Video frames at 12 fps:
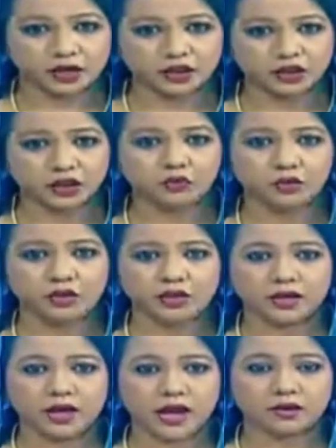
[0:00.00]

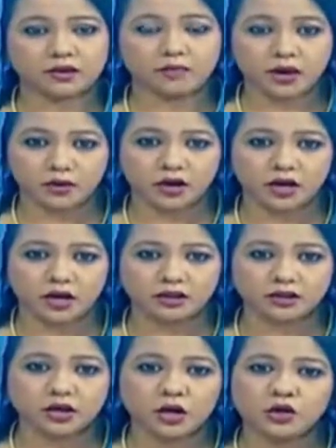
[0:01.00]
Shimulia and Mawa
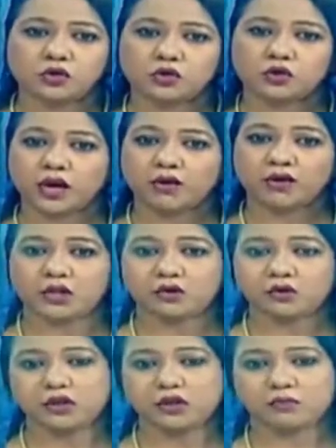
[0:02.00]
Ghats to carry
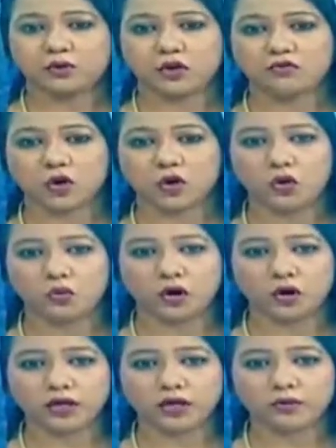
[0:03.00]
huge number of
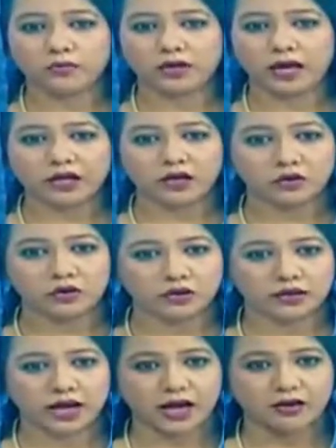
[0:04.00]
homeborn people and goods
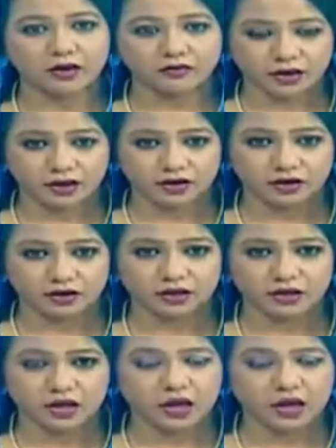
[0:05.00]
carrying vehicles.